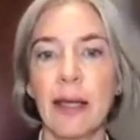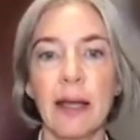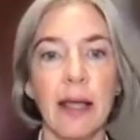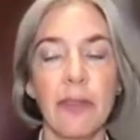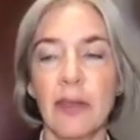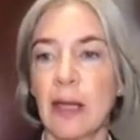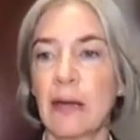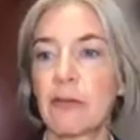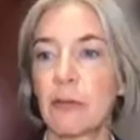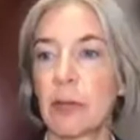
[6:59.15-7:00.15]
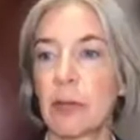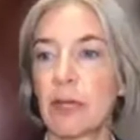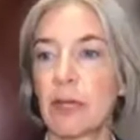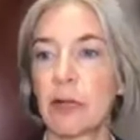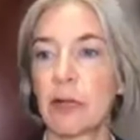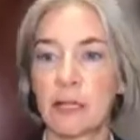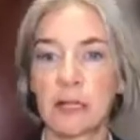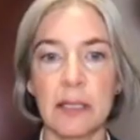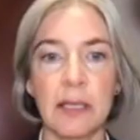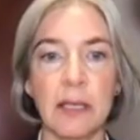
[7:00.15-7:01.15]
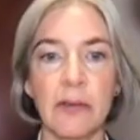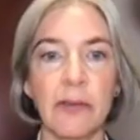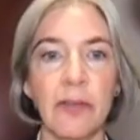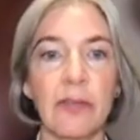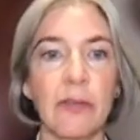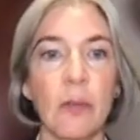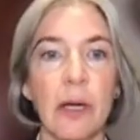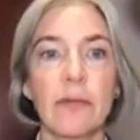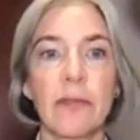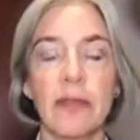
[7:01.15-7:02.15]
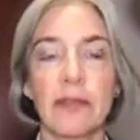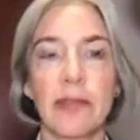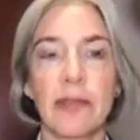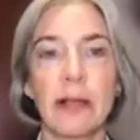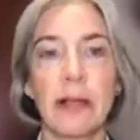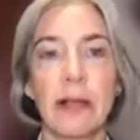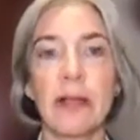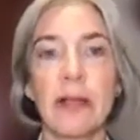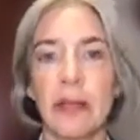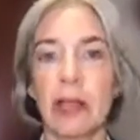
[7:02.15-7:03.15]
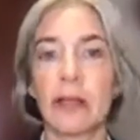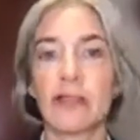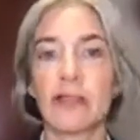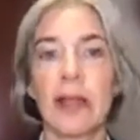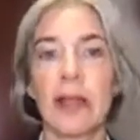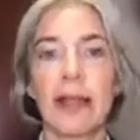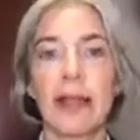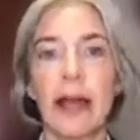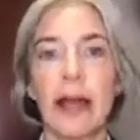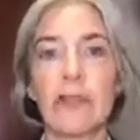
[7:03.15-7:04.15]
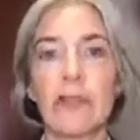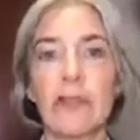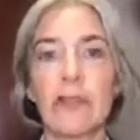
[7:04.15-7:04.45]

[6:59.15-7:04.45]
and I think everyone here is aware of this, that climate change has